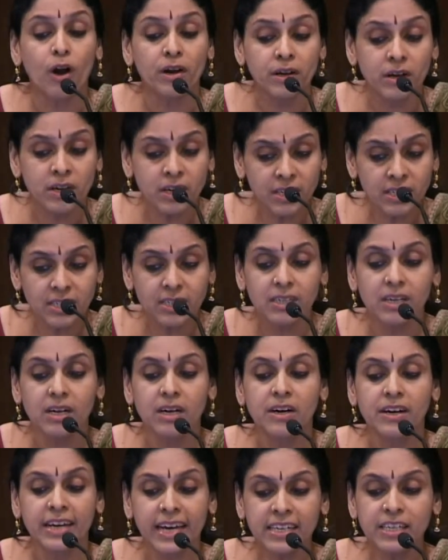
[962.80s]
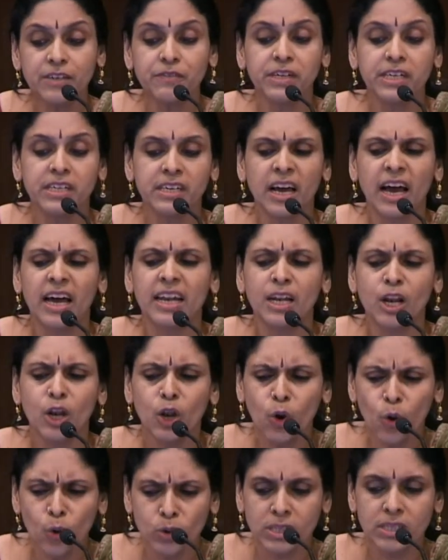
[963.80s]
honors creativity
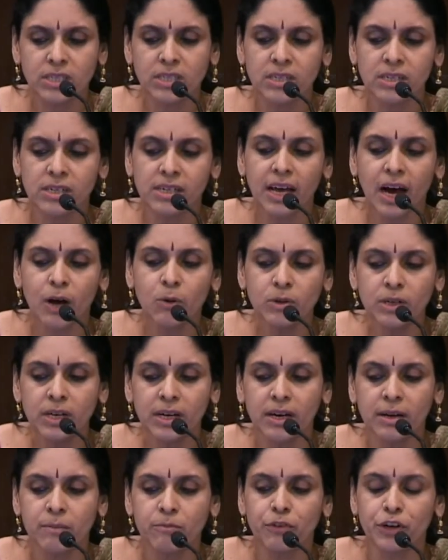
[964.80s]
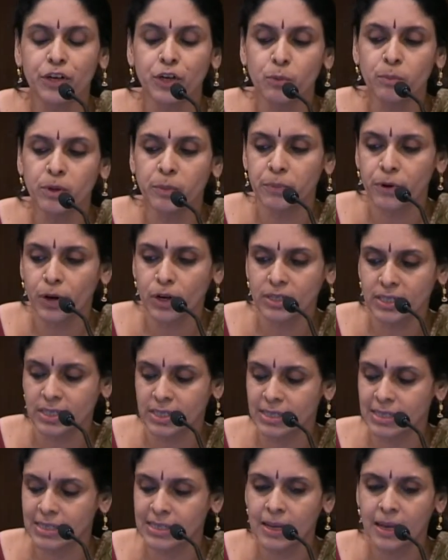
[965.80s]
and loathes downtime for human
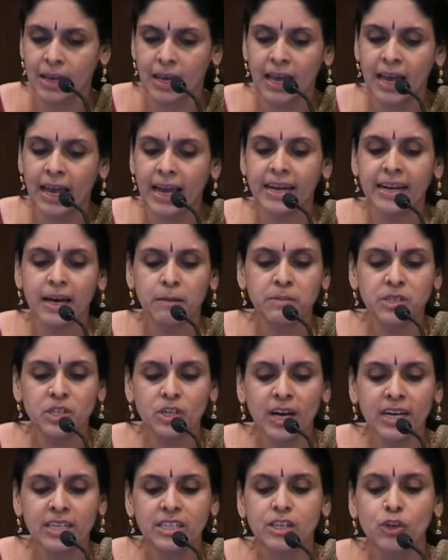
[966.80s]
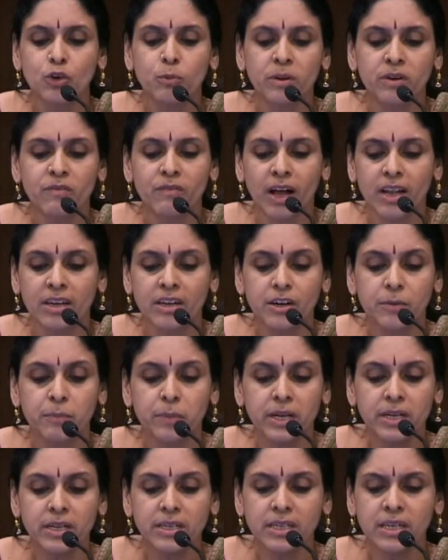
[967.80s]
process. It abstracts human
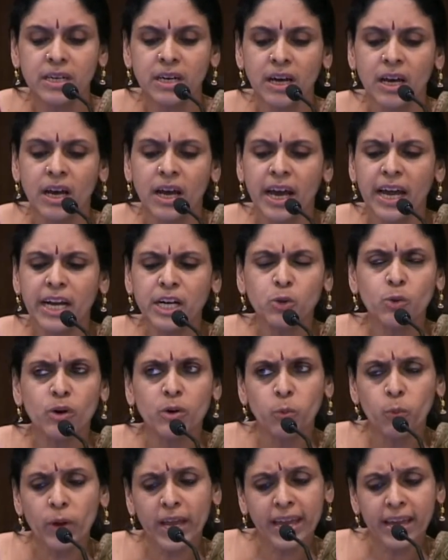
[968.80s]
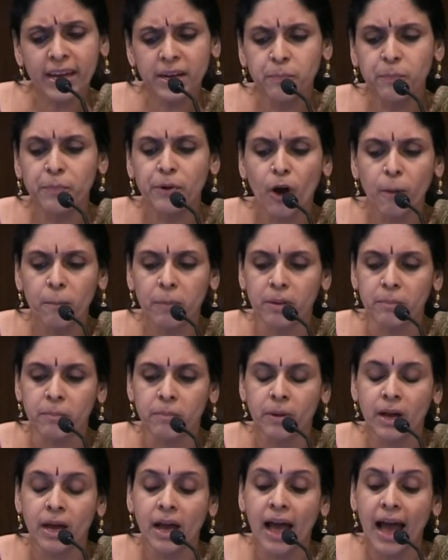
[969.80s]
vulnerability into a wicked
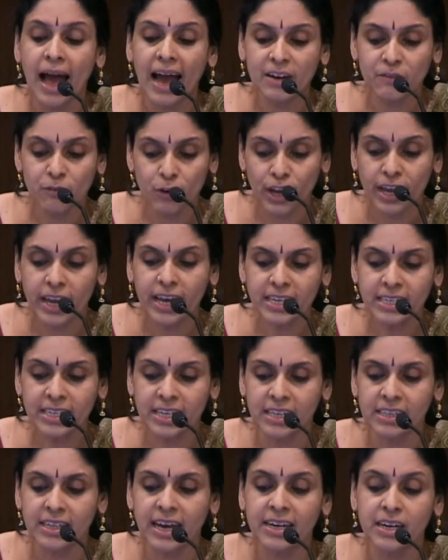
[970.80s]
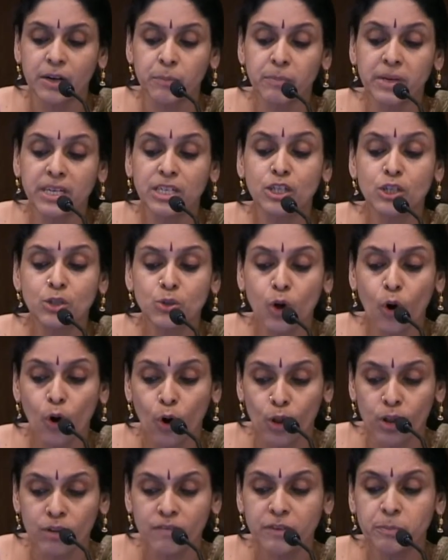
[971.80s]
problem, advocating that it be
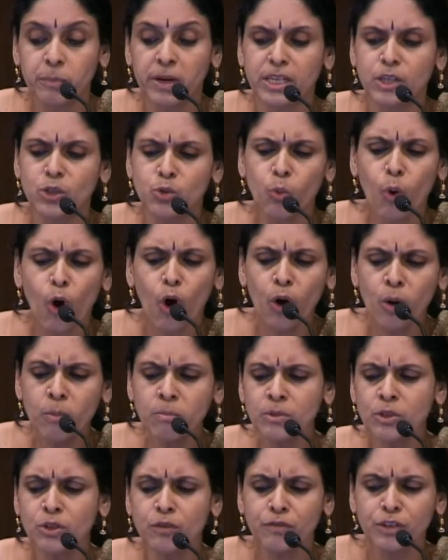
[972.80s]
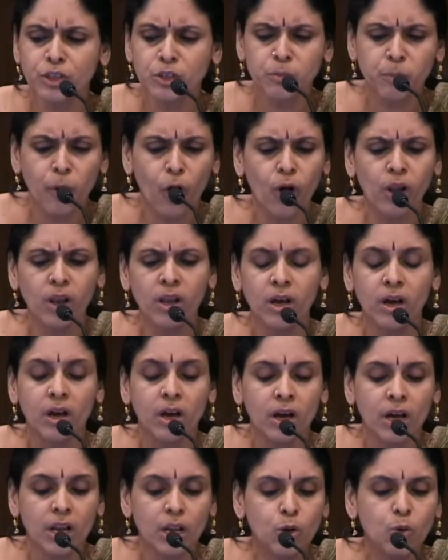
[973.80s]
solved by swarms of small,
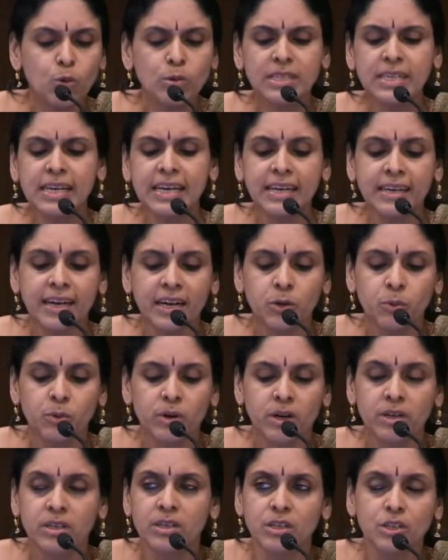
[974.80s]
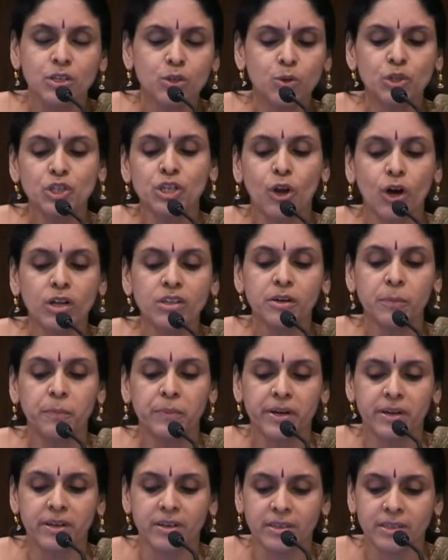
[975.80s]
loosely networked social
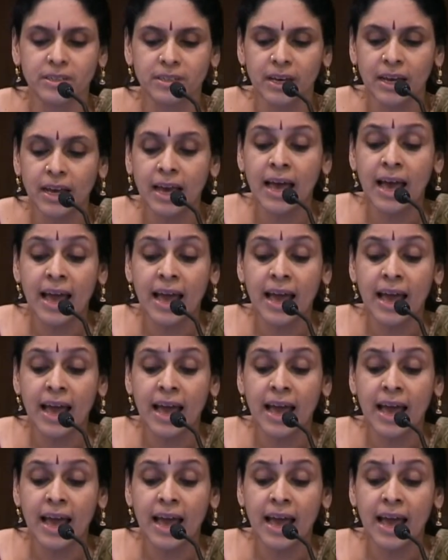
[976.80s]
entrepreneurs.